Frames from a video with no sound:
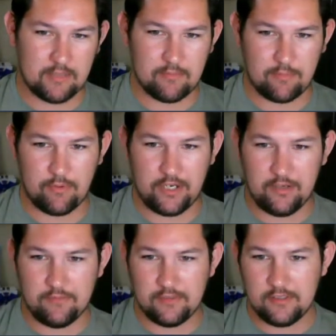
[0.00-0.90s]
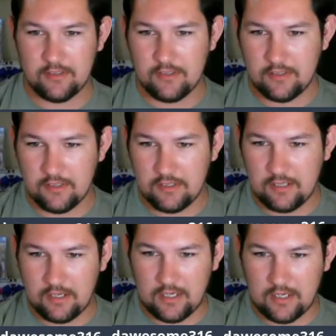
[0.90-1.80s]
Comic Burrito.
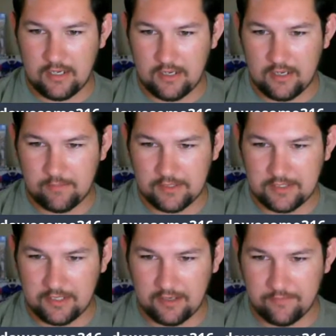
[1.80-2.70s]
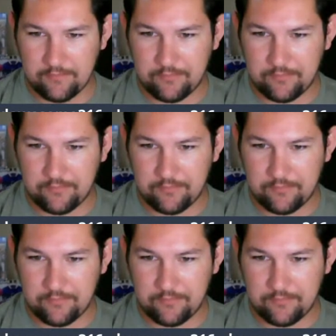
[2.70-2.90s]
Um, let's see here.